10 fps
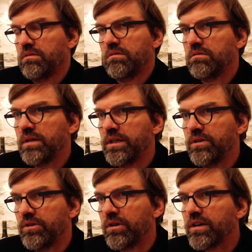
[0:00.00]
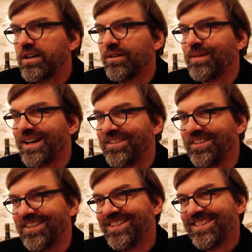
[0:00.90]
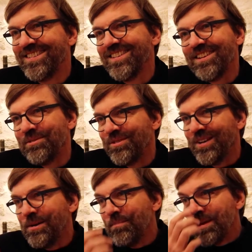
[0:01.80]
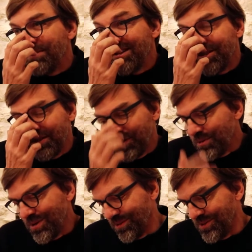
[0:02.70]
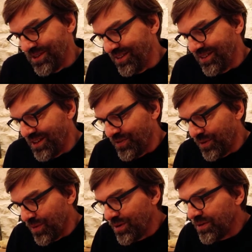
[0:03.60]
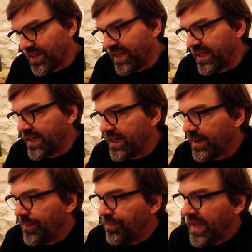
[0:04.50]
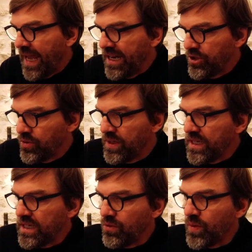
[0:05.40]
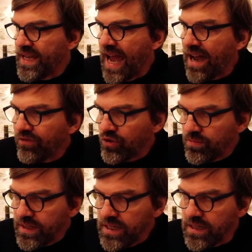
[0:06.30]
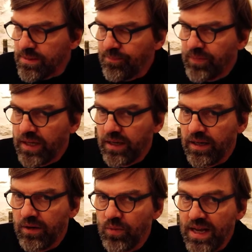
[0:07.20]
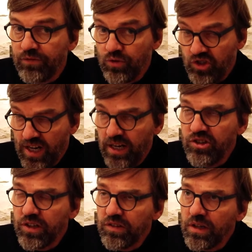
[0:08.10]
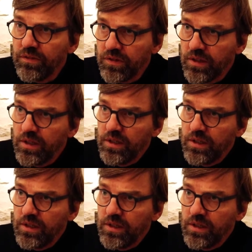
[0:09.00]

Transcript: what are you talking about? So it was, but it's a different world. It's a different world, and today we have to challenge ourselves.